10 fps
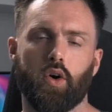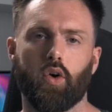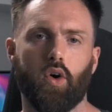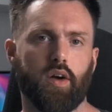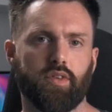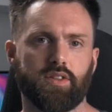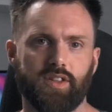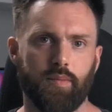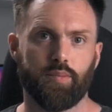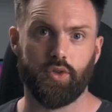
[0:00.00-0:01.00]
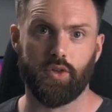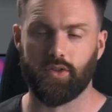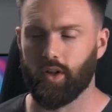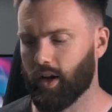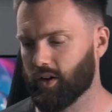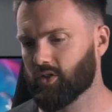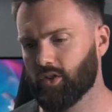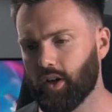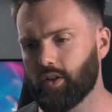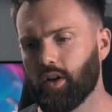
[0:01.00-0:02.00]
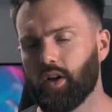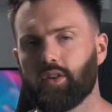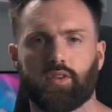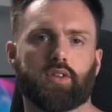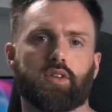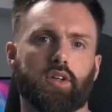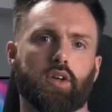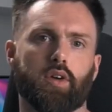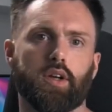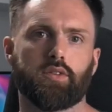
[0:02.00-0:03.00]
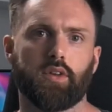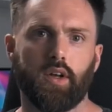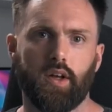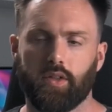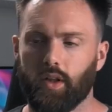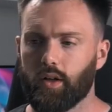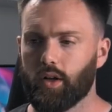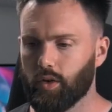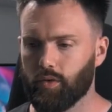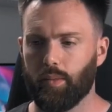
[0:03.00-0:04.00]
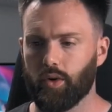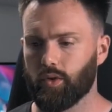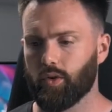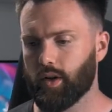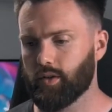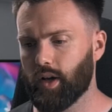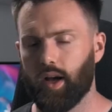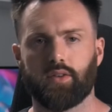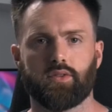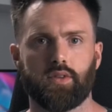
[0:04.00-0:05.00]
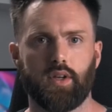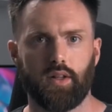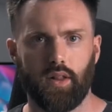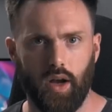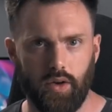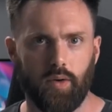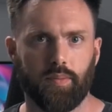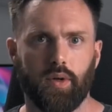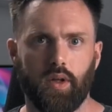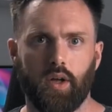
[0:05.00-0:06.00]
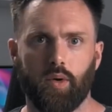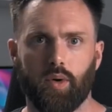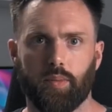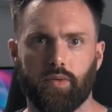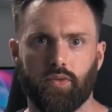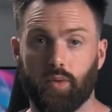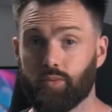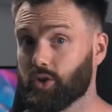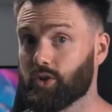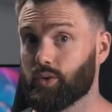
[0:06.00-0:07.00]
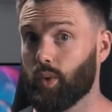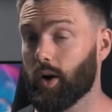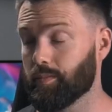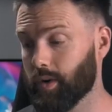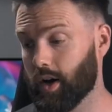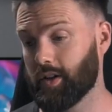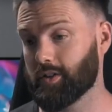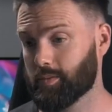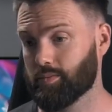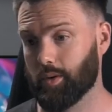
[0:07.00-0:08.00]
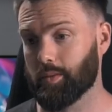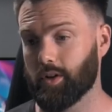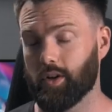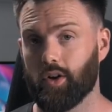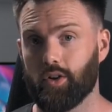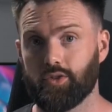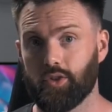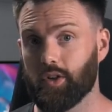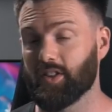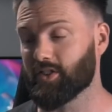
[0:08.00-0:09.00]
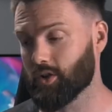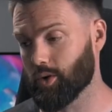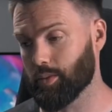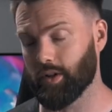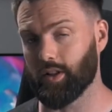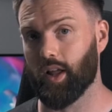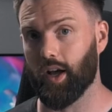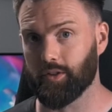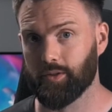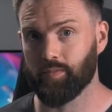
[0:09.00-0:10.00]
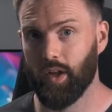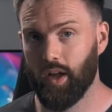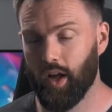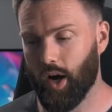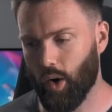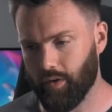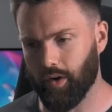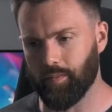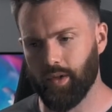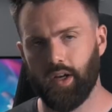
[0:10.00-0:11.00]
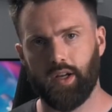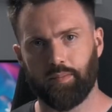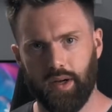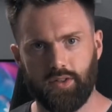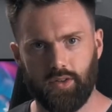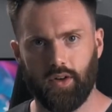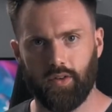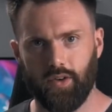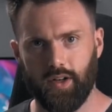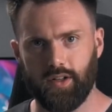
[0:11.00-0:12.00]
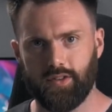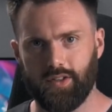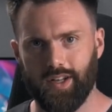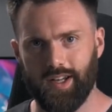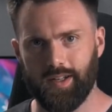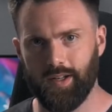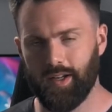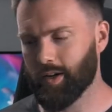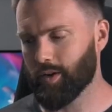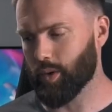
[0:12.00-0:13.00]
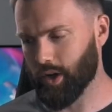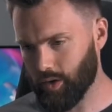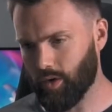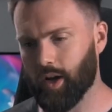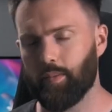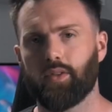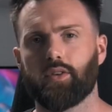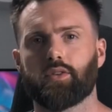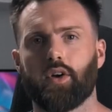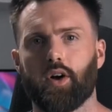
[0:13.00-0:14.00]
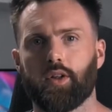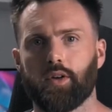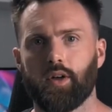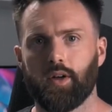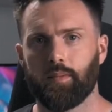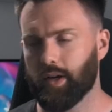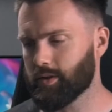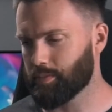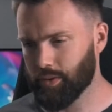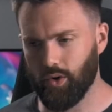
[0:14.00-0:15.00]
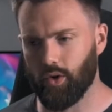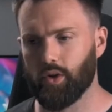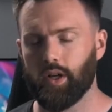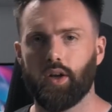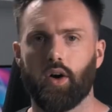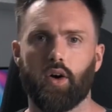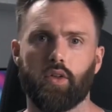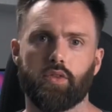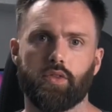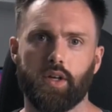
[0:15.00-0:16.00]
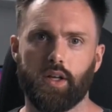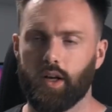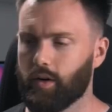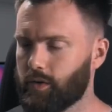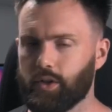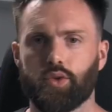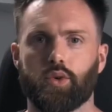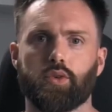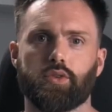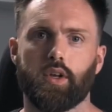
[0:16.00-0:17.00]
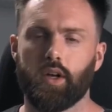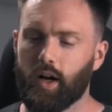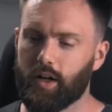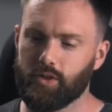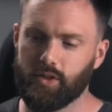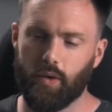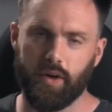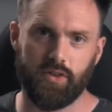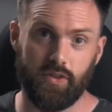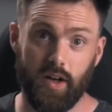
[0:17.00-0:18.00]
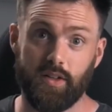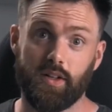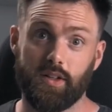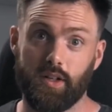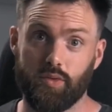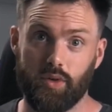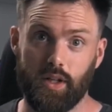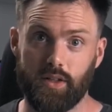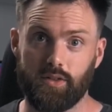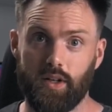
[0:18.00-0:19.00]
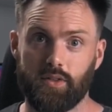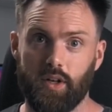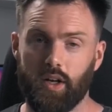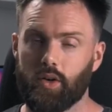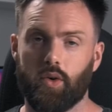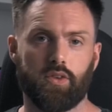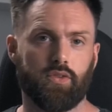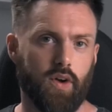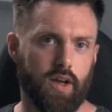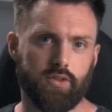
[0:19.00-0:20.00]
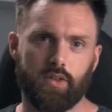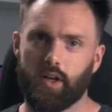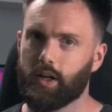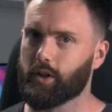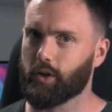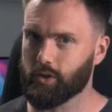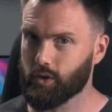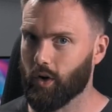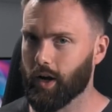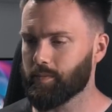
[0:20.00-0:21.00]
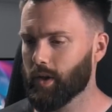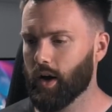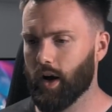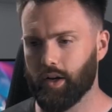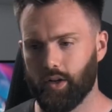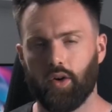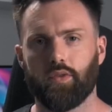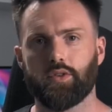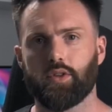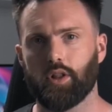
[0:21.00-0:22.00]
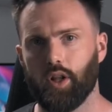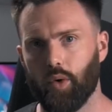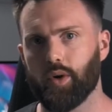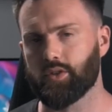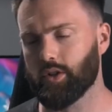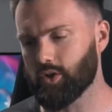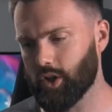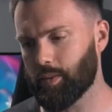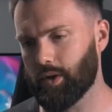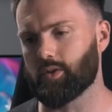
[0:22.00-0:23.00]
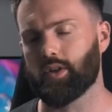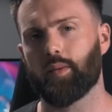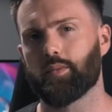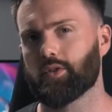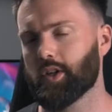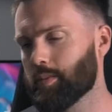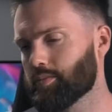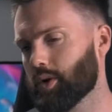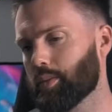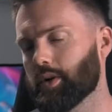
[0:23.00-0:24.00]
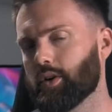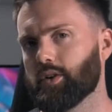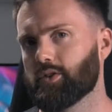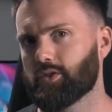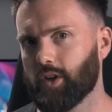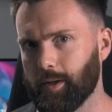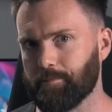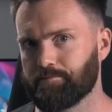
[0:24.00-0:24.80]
or having temperatures that exceed 60 degrees, then another model in the XT lineup will perform just as well, and it's probably going to cost you considerably less. However, based on our findings today, we're going to recommend this card based purely on the visuals and just how exciting this release is. It's fast, it looks great, and it offers the lowest GPU temps that you're probably going to see.